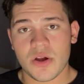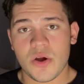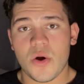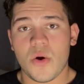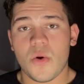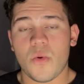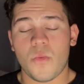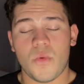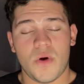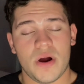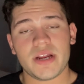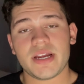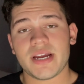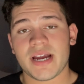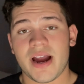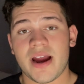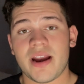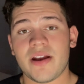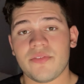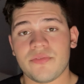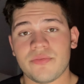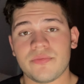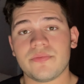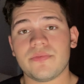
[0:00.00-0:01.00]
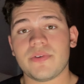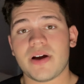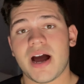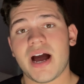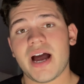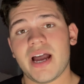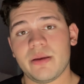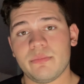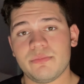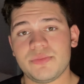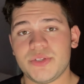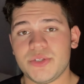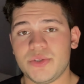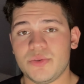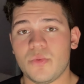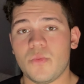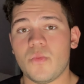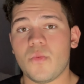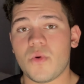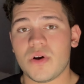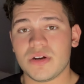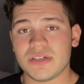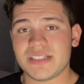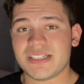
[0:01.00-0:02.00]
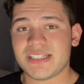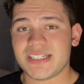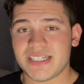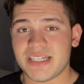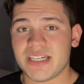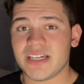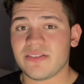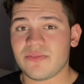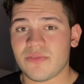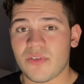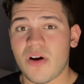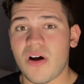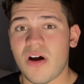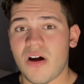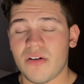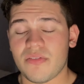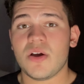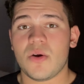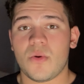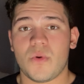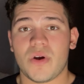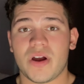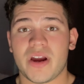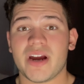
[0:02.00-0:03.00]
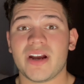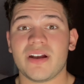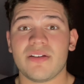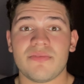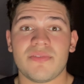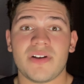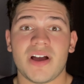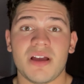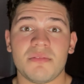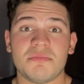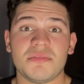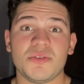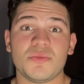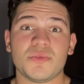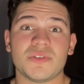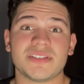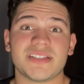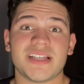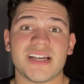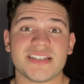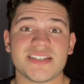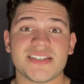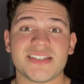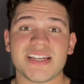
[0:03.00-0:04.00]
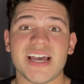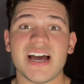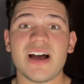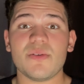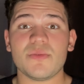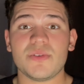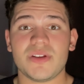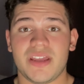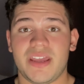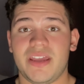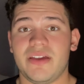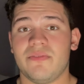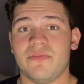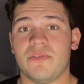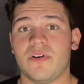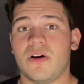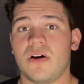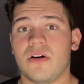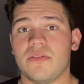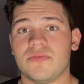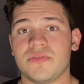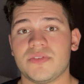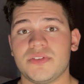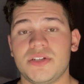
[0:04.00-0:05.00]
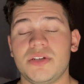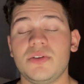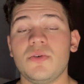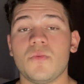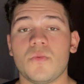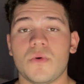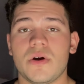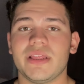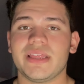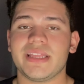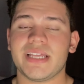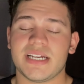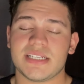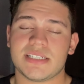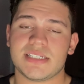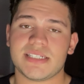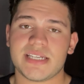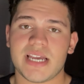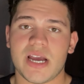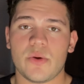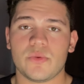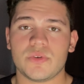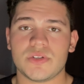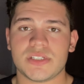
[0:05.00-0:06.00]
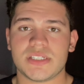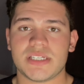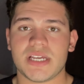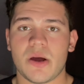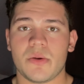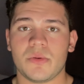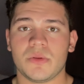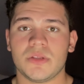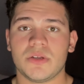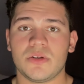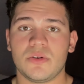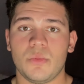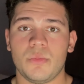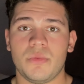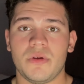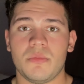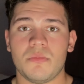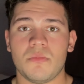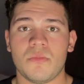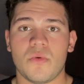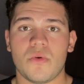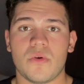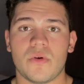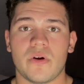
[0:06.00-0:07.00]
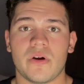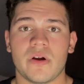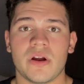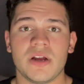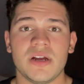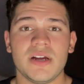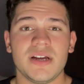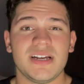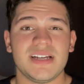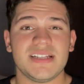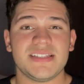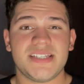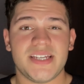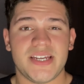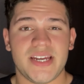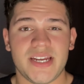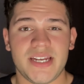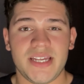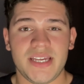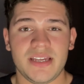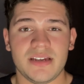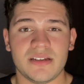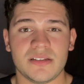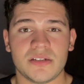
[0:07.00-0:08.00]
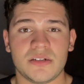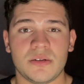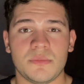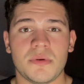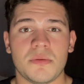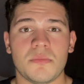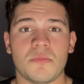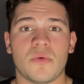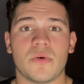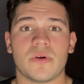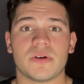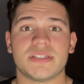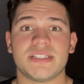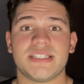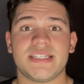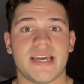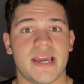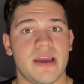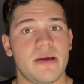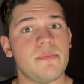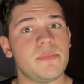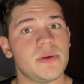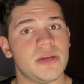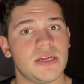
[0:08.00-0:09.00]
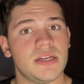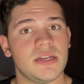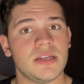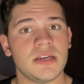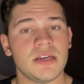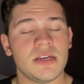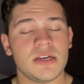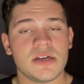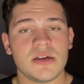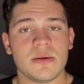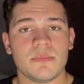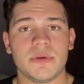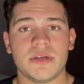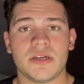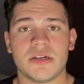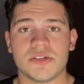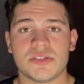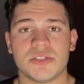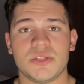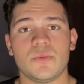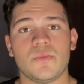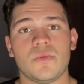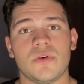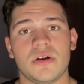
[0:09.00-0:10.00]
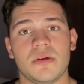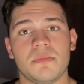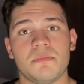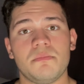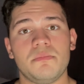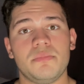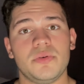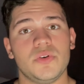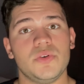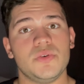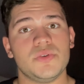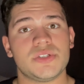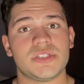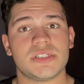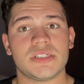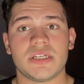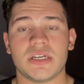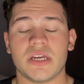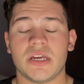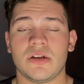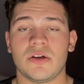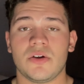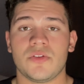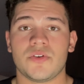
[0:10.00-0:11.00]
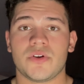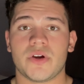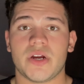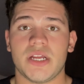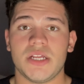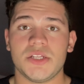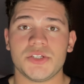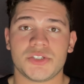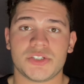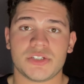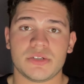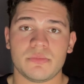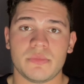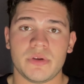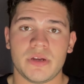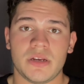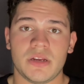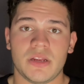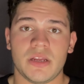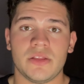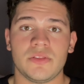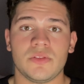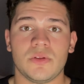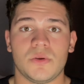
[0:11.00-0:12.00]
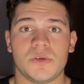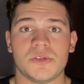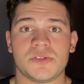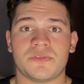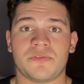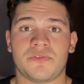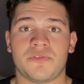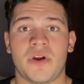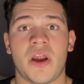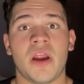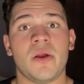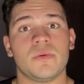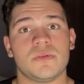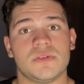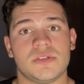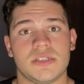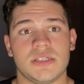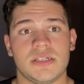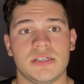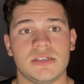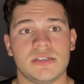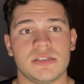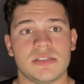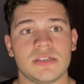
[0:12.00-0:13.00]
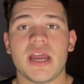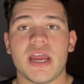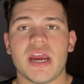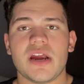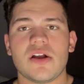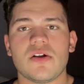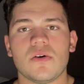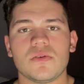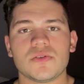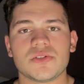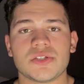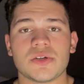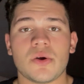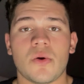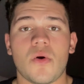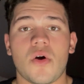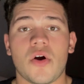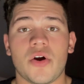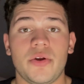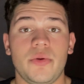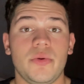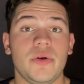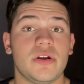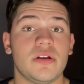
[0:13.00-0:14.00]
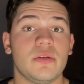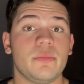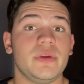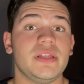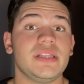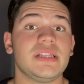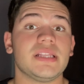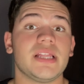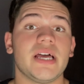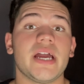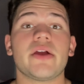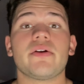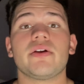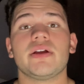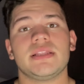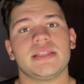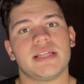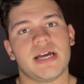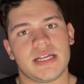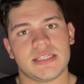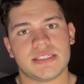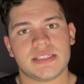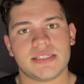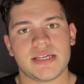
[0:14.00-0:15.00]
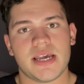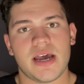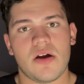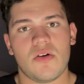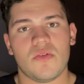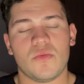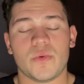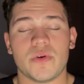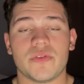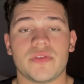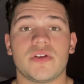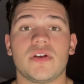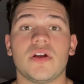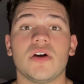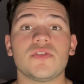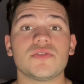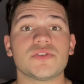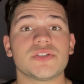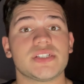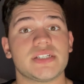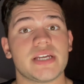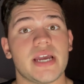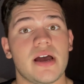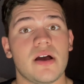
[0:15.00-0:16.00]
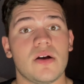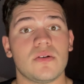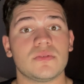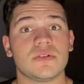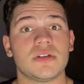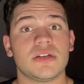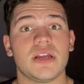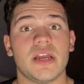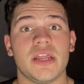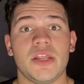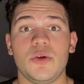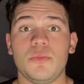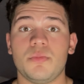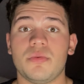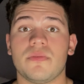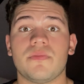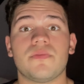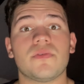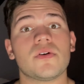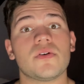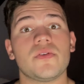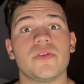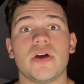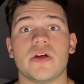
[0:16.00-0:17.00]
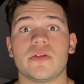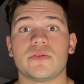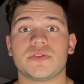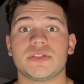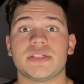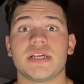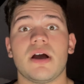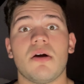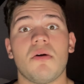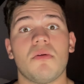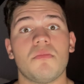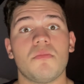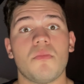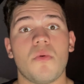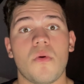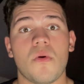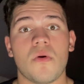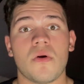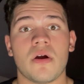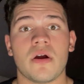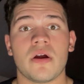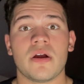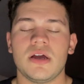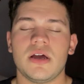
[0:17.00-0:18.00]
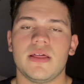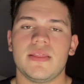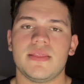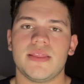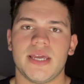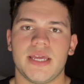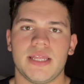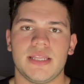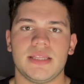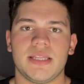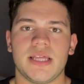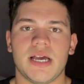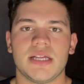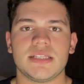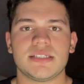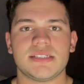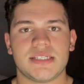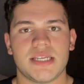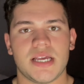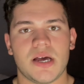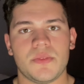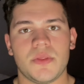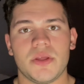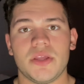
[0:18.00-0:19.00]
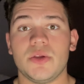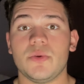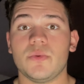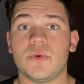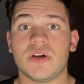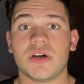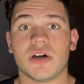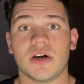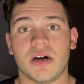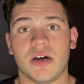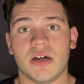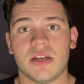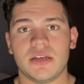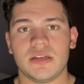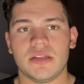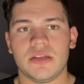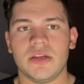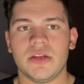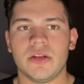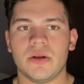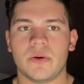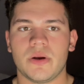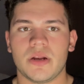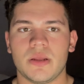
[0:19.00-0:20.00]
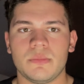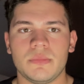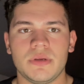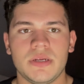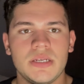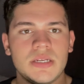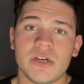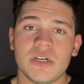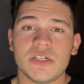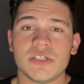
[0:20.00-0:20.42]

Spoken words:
What kind of vibe do you want to give off? What kind of vibe do you want that sound to give off? Do you want that sound to sound a little bit more tinny, a little bit more timid, because you want to boost another instrument in those frequencies? And also, are you going to be layering that sound with another sound and you prefer the other sound more than that sound that you cut? You know what I mean?